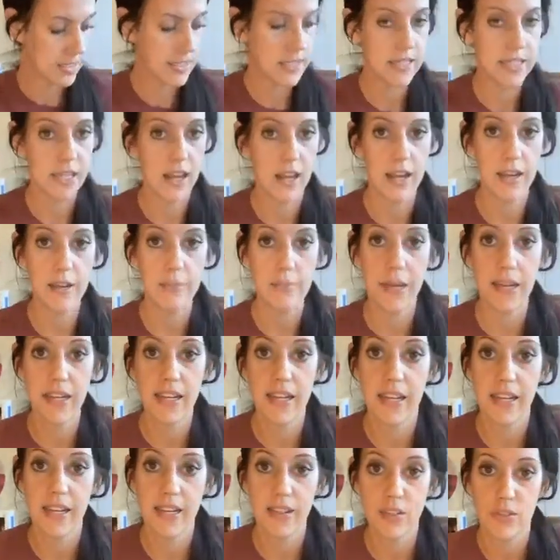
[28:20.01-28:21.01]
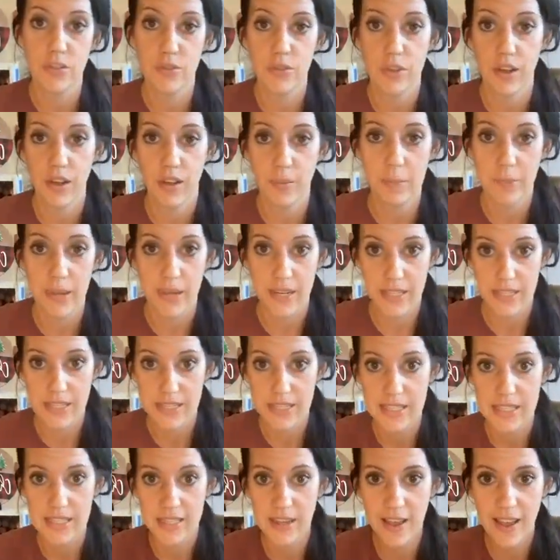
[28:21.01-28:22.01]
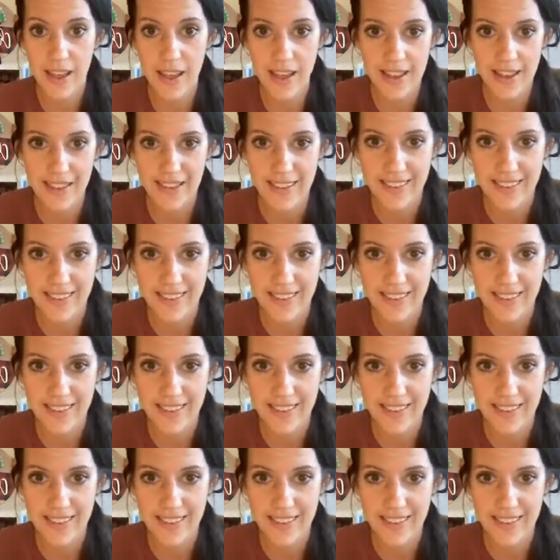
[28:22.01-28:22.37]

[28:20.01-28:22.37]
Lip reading: sign making do not mix.